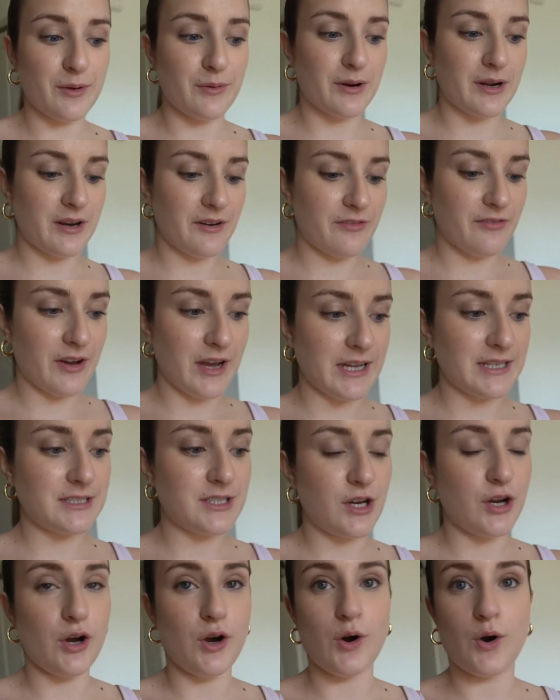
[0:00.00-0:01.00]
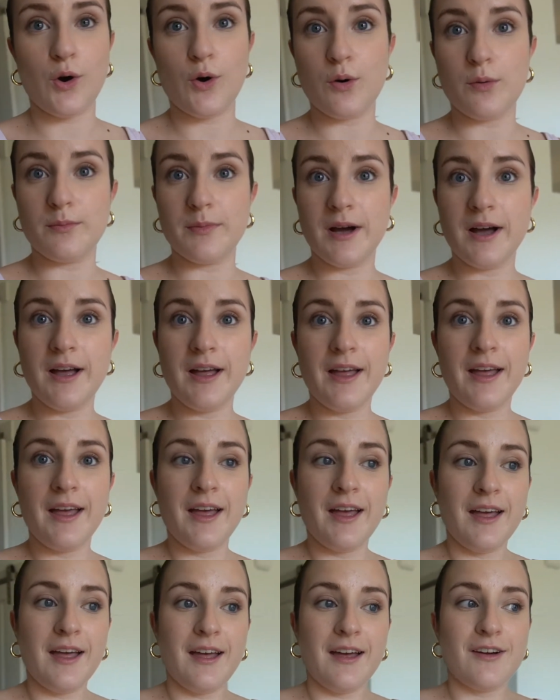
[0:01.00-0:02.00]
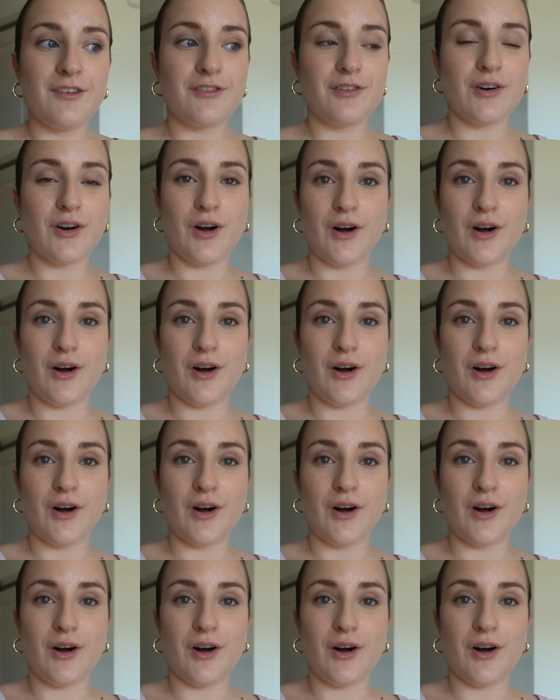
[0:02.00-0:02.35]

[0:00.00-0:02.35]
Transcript: We're gonna find a home for